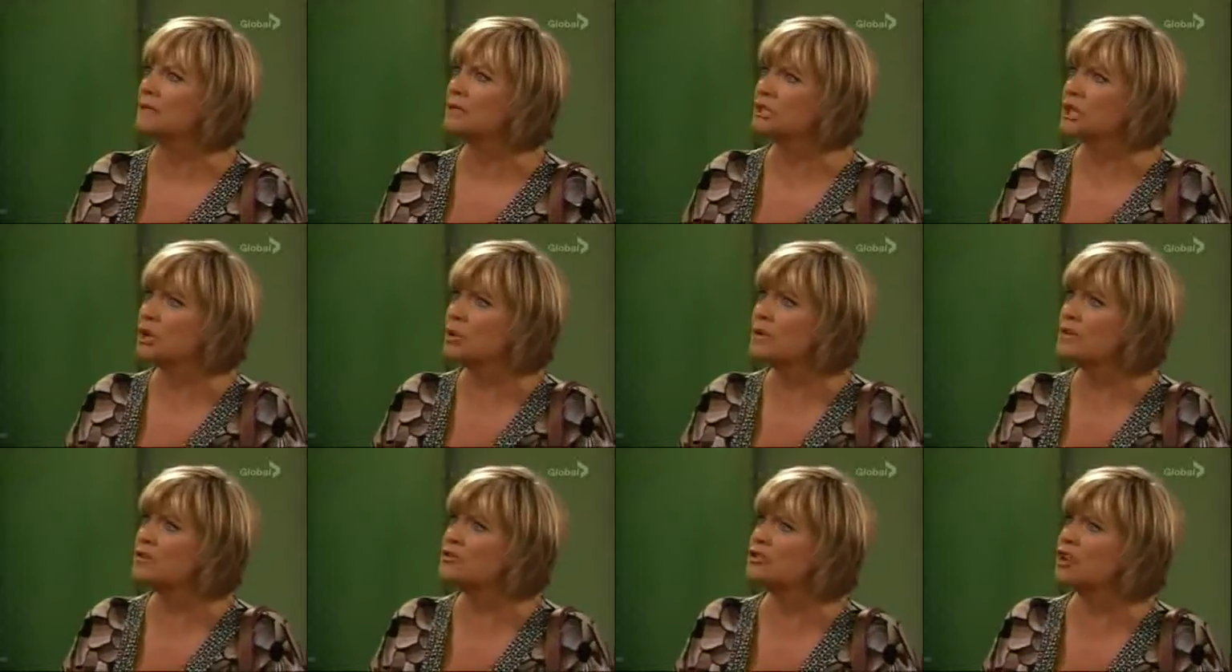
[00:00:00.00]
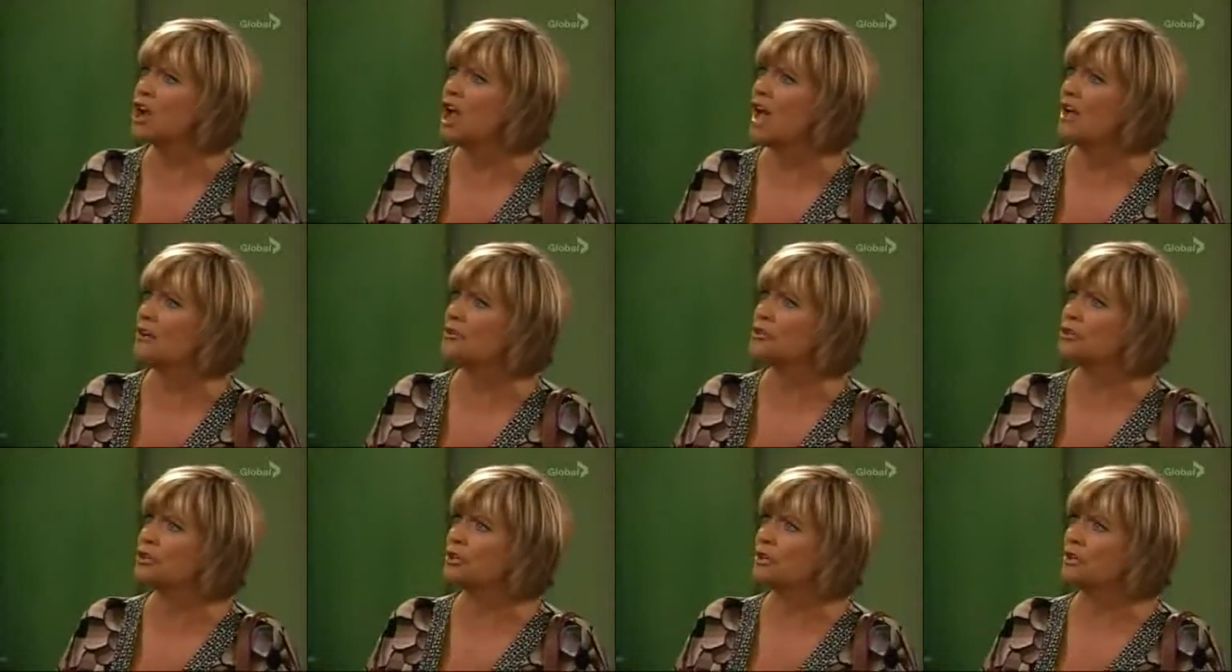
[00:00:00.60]
So has
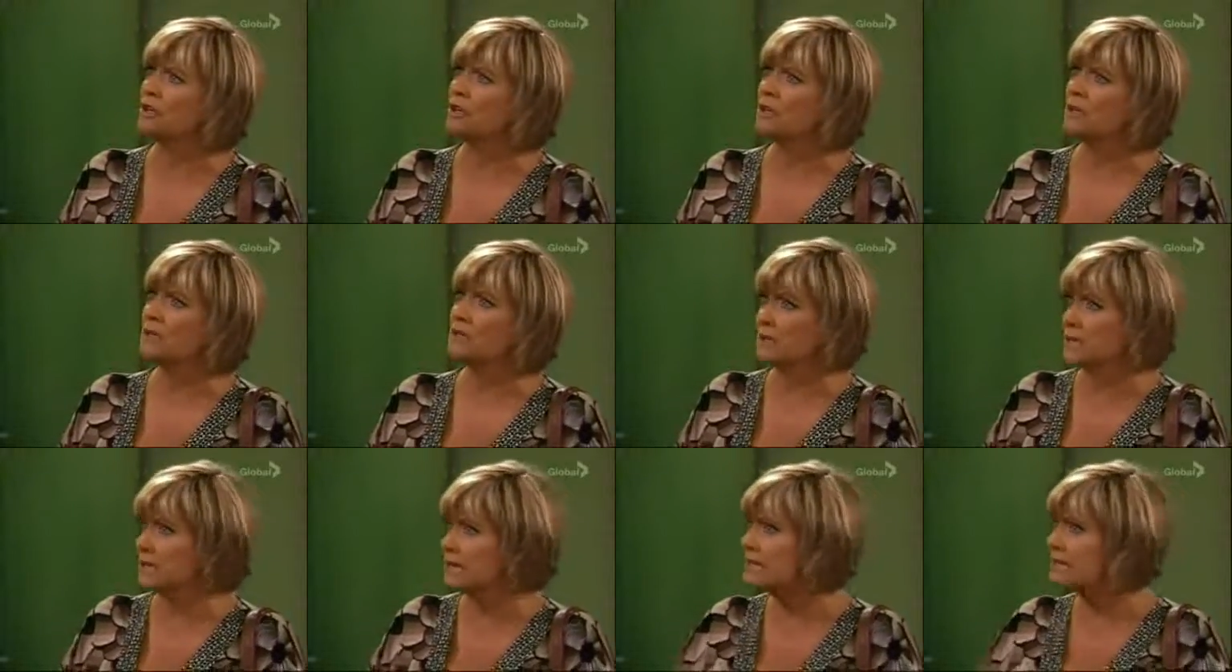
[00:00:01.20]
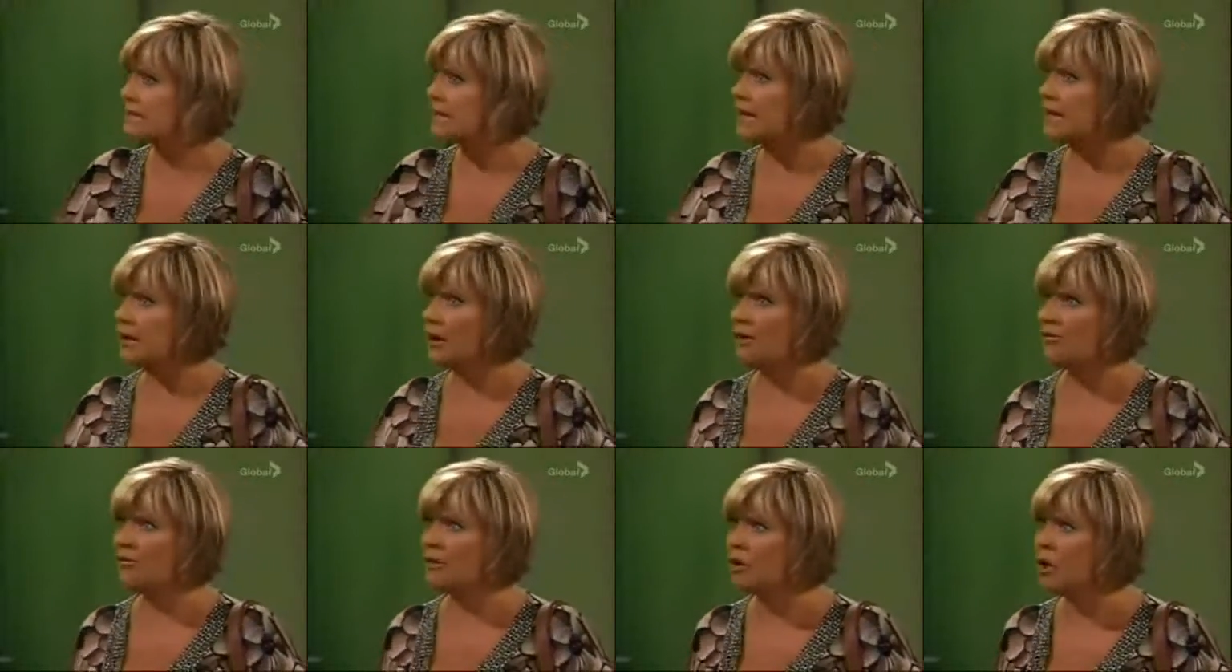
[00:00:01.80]
Josh. Did he sign
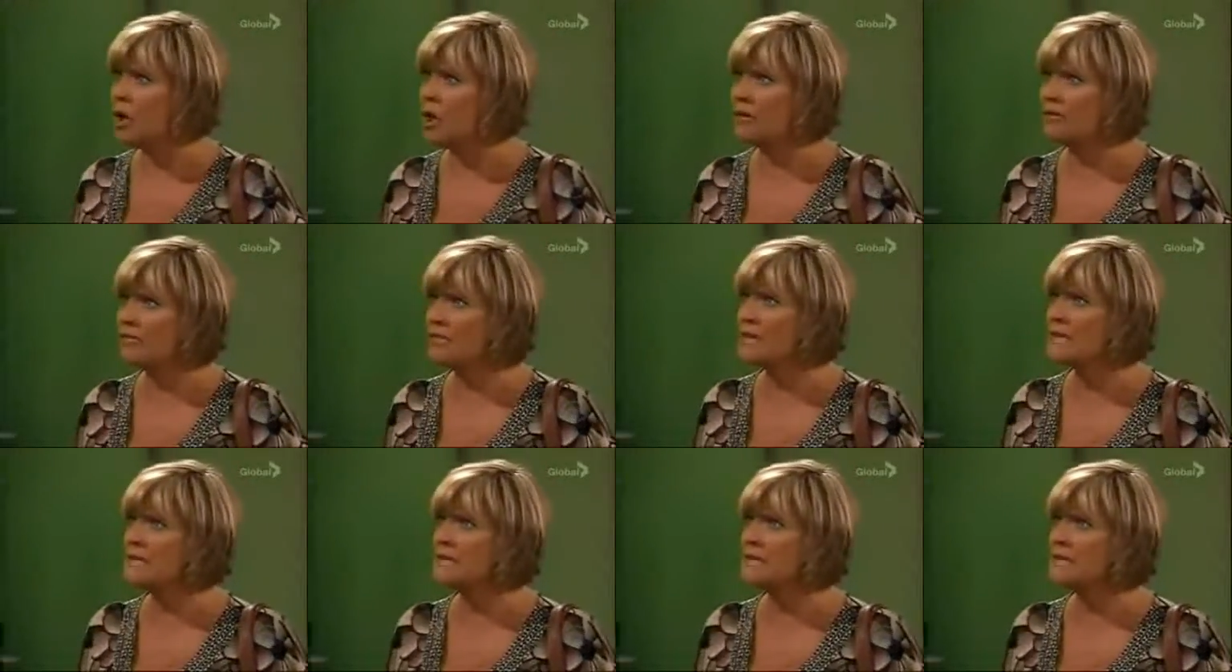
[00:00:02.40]
off on all